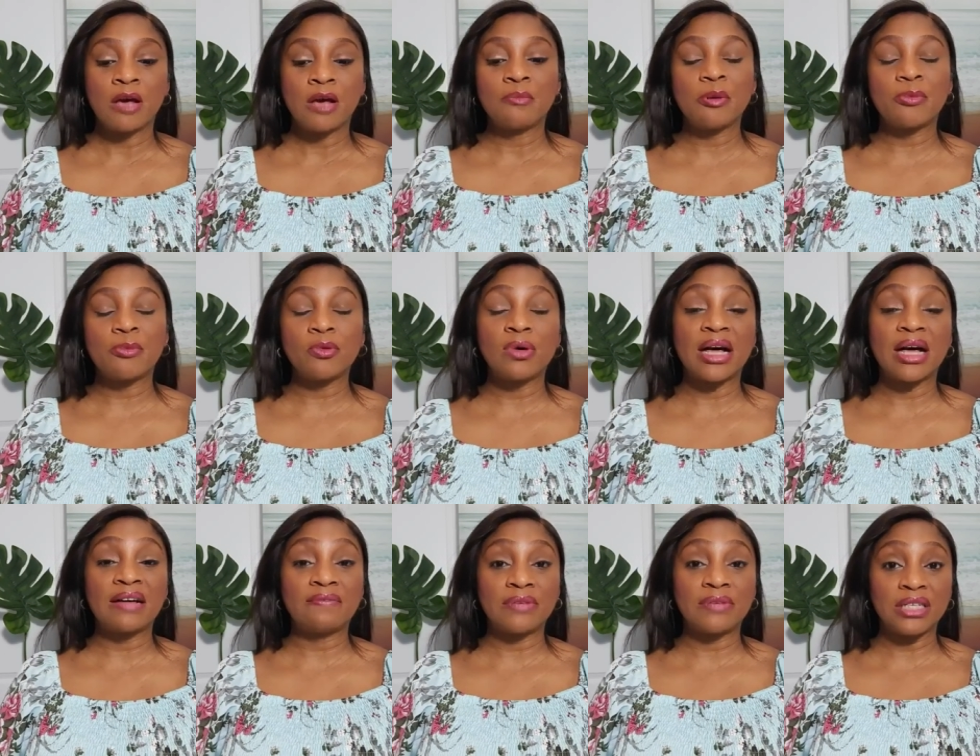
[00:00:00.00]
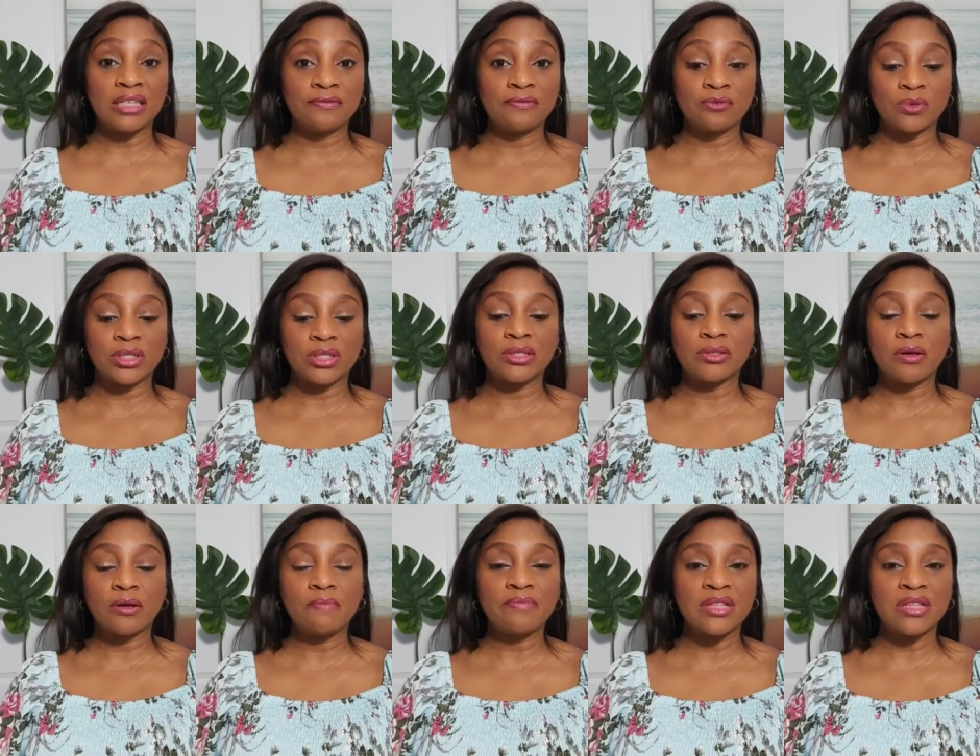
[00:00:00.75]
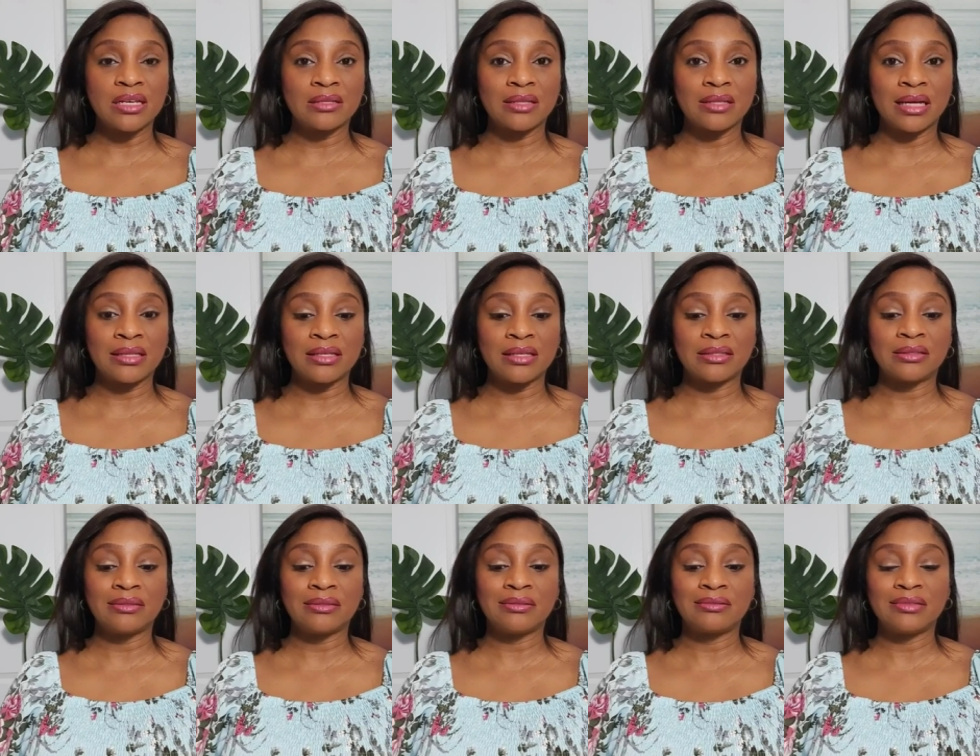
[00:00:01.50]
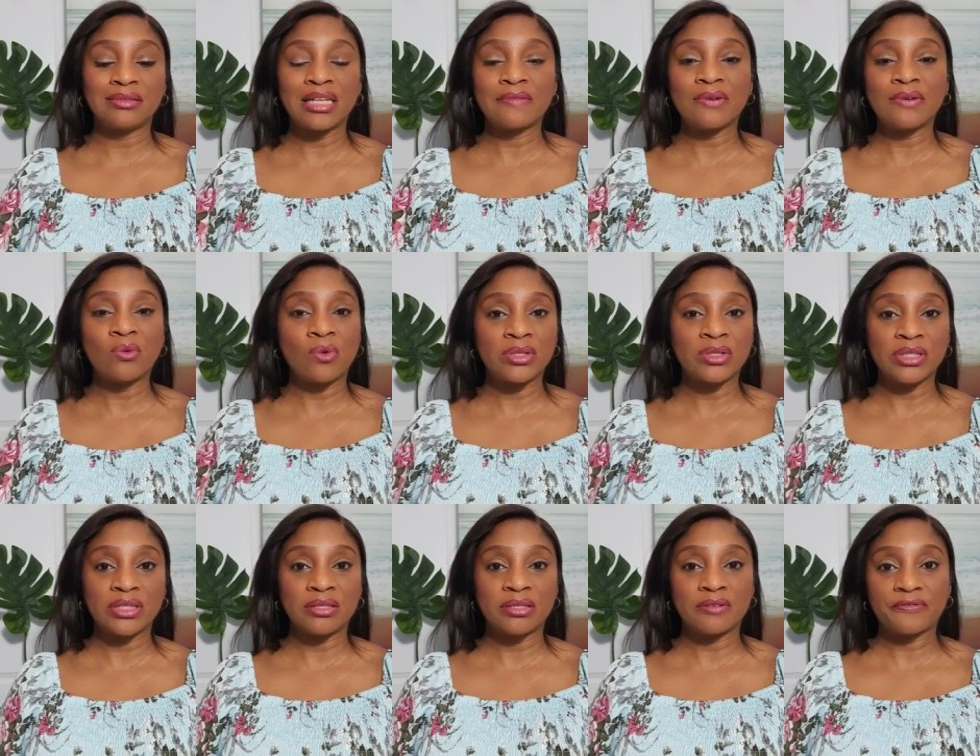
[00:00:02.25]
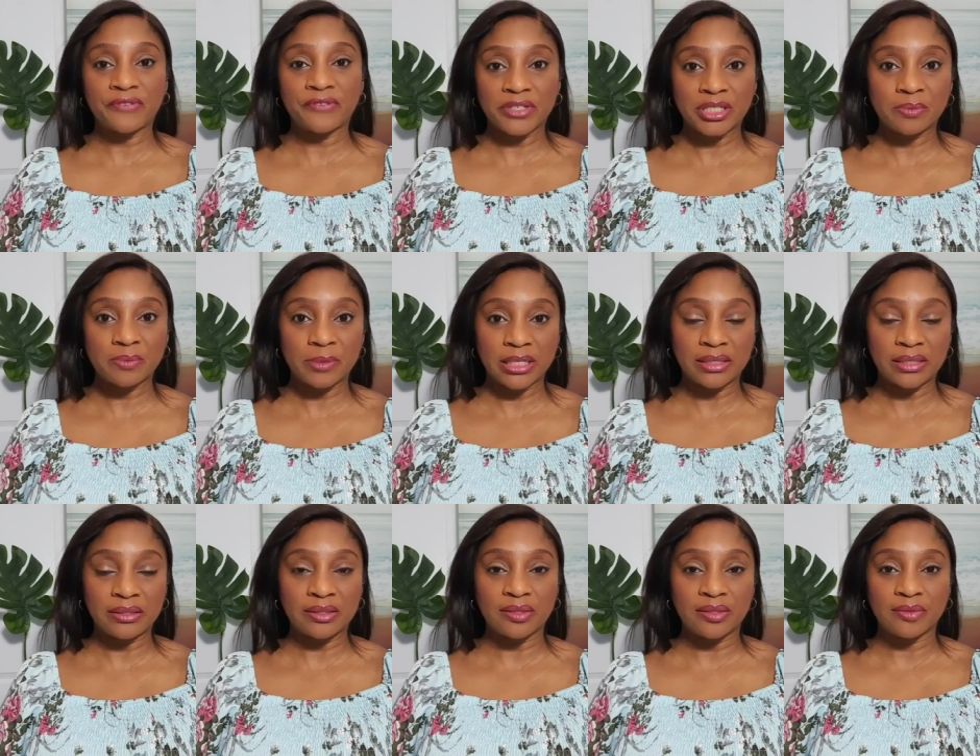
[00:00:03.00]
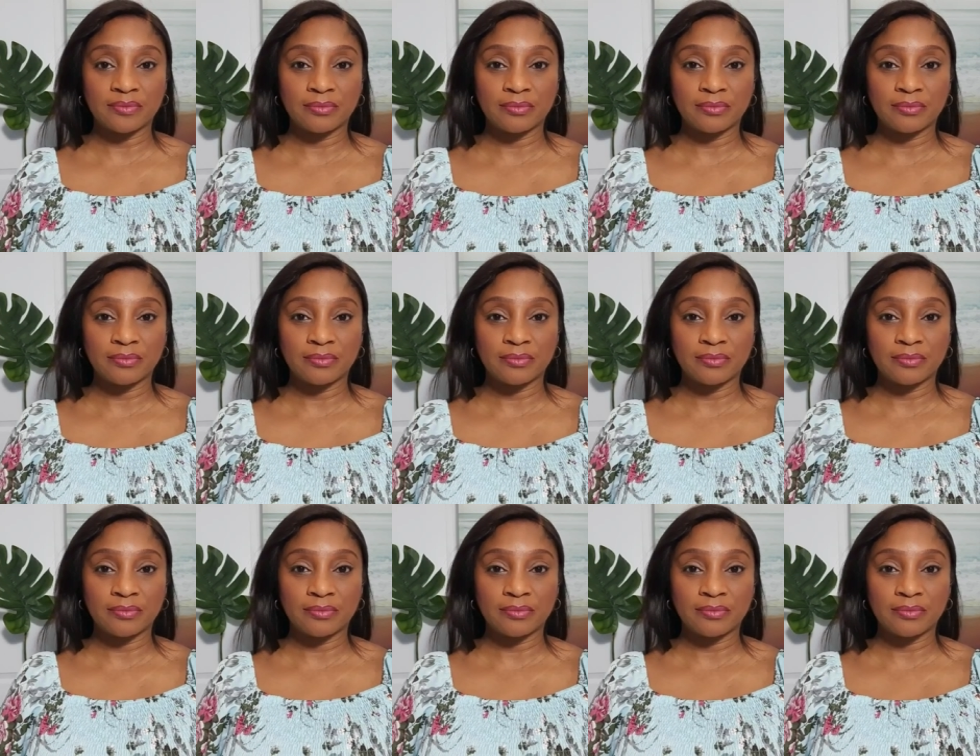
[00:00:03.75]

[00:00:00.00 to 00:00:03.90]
People have lived with something that they never wanted in the first place.